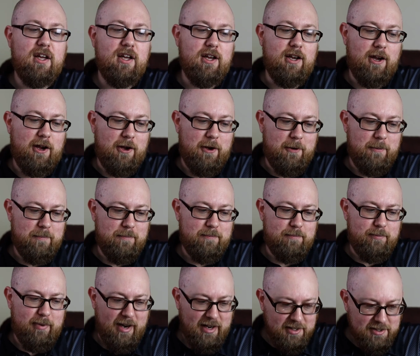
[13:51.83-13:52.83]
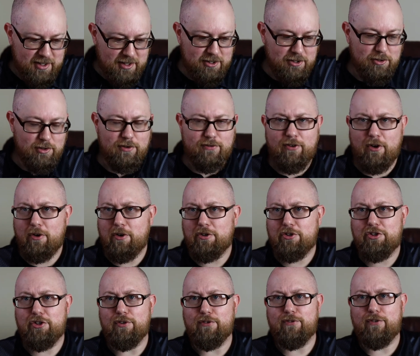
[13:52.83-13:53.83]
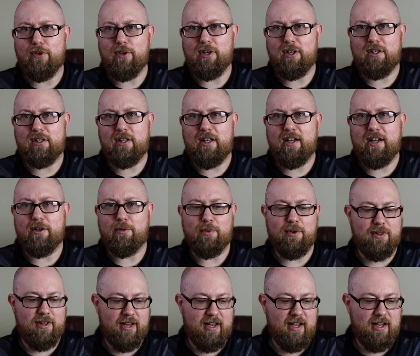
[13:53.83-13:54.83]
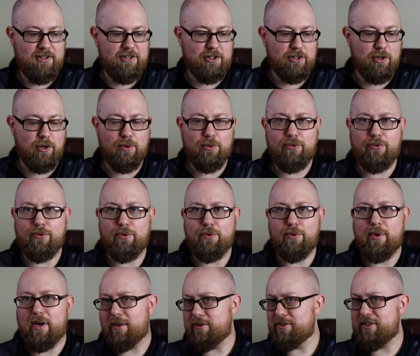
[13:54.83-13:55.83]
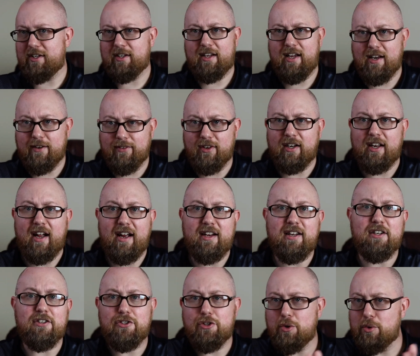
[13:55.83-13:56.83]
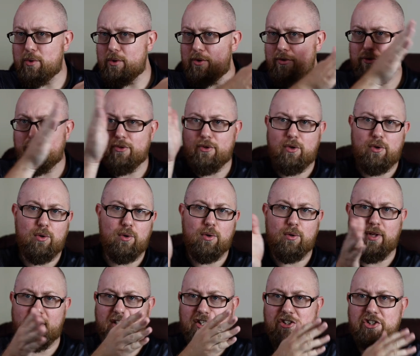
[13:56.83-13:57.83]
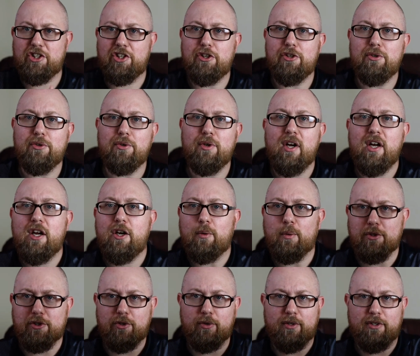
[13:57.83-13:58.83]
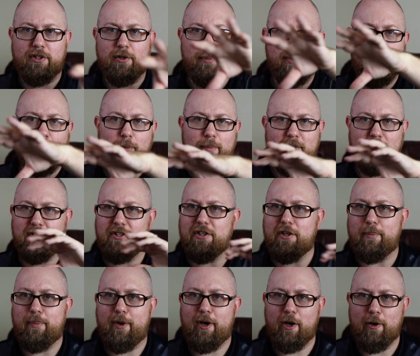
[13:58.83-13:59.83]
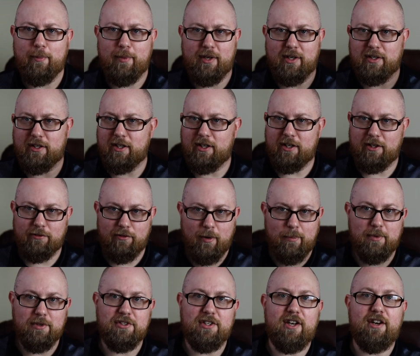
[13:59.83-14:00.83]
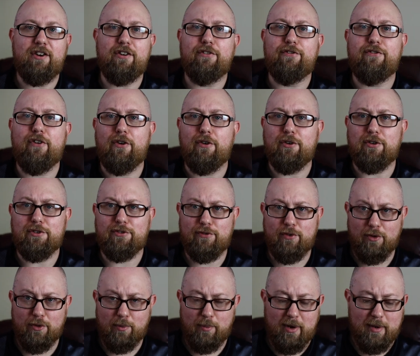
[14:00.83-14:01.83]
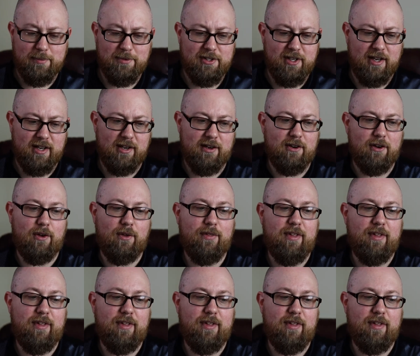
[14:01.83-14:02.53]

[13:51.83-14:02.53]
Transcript: But I did do a photo shoot for a client where they had to go through, I was on kind of a guided tour through the whole HQ, was going department to department and getting representative photos for the website and all